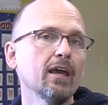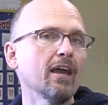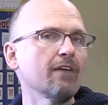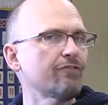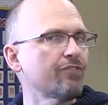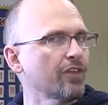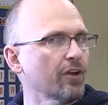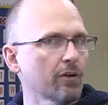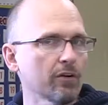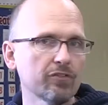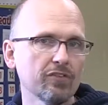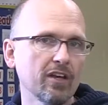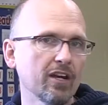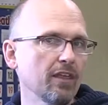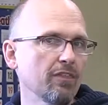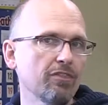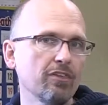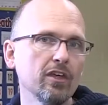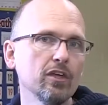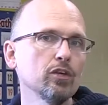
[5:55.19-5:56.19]
If there is
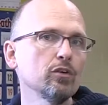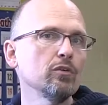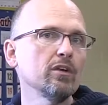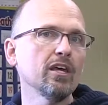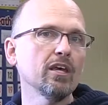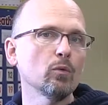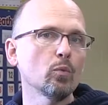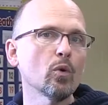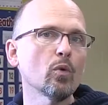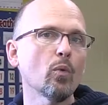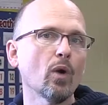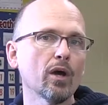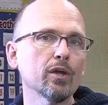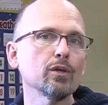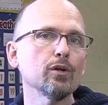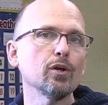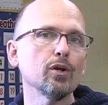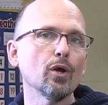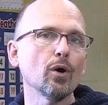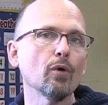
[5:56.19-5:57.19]
anything you need, we want
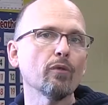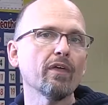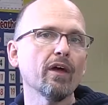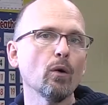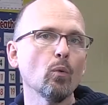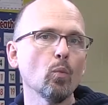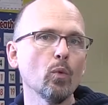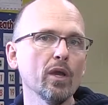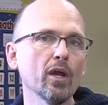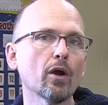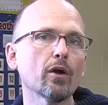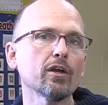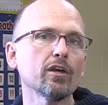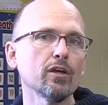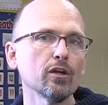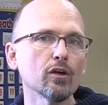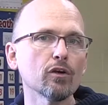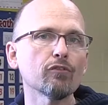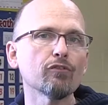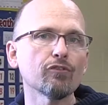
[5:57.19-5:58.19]
you to know that we are
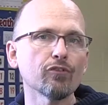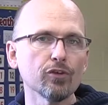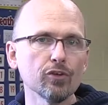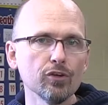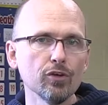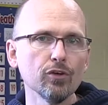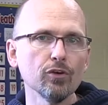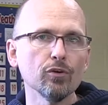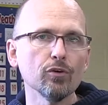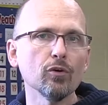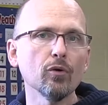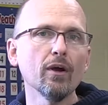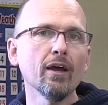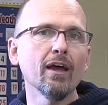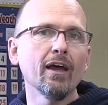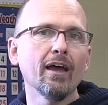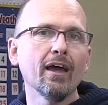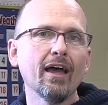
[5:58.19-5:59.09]
here for you